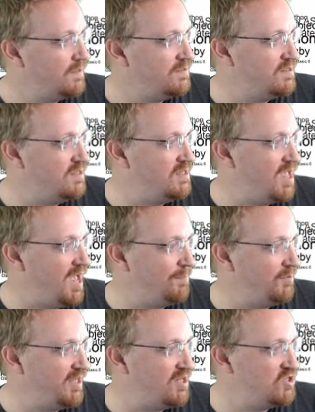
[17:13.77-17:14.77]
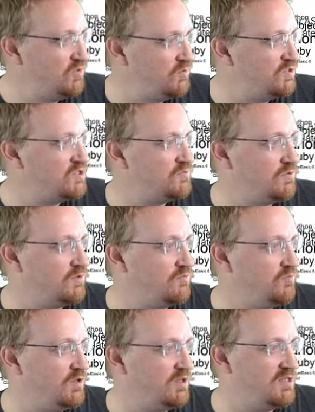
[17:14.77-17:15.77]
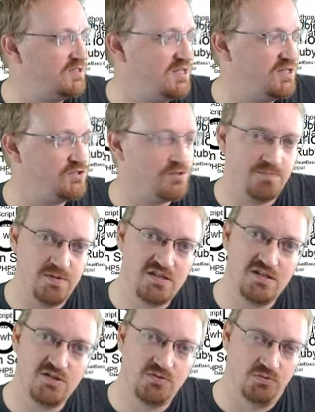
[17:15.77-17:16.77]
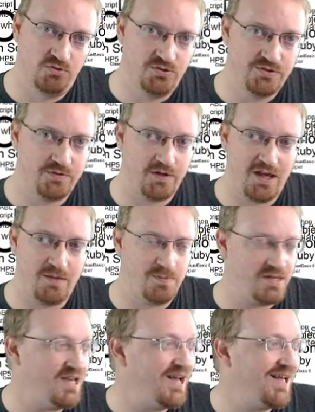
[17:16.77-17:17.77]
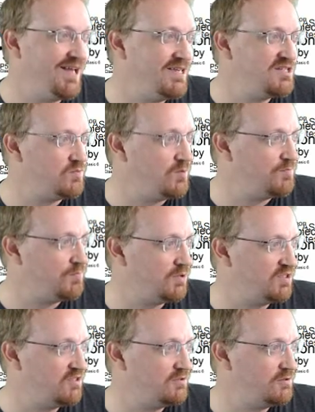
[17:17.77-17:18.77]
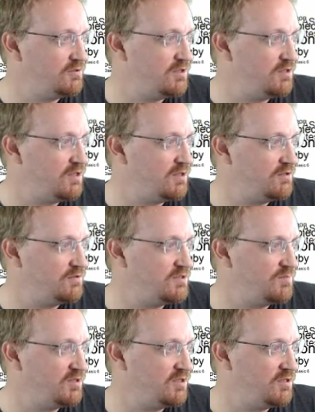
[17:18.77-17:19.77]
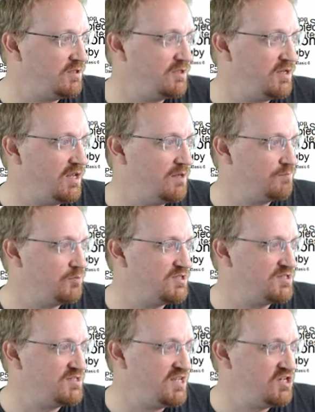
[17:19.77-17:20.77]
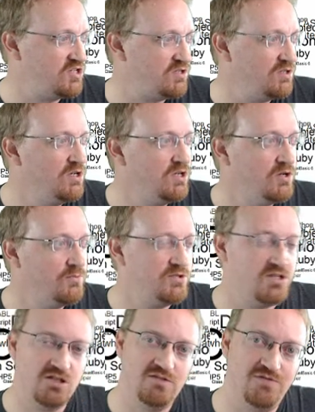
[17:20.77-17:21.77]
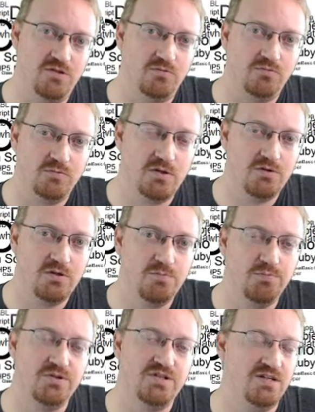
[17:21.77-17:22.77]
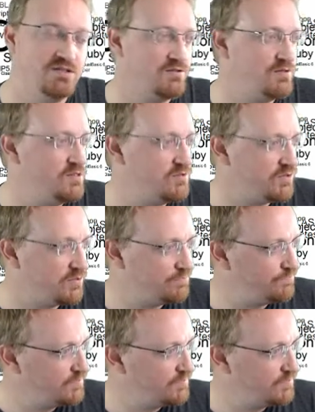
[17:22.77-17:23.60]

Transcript: The application, which is what contains your business rules, or API as we typically call it, and presentation, which is the view. What do you present to the user?